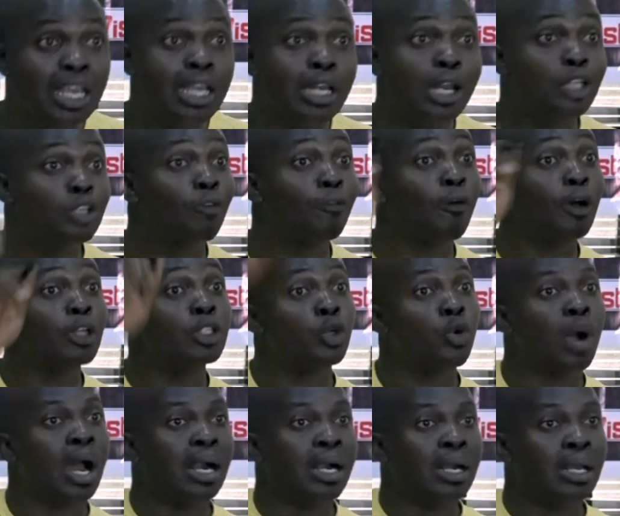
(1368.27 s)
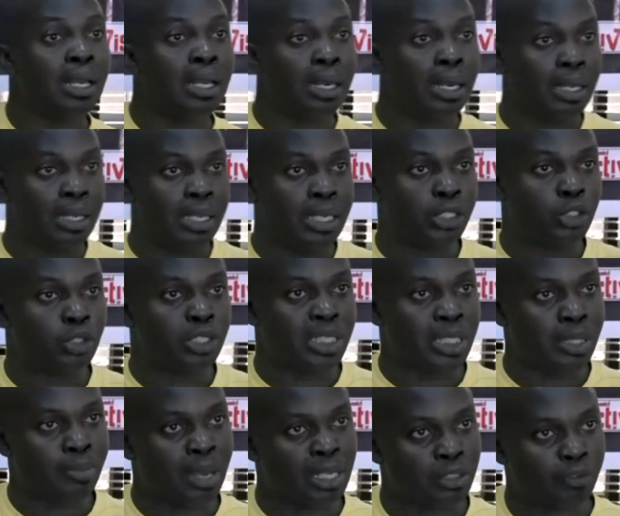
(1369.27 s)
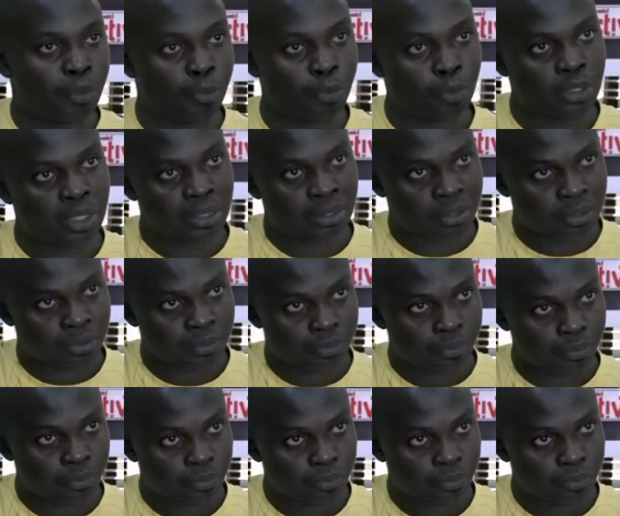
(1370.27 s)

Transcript: they should first go and heed to the demands of the protests.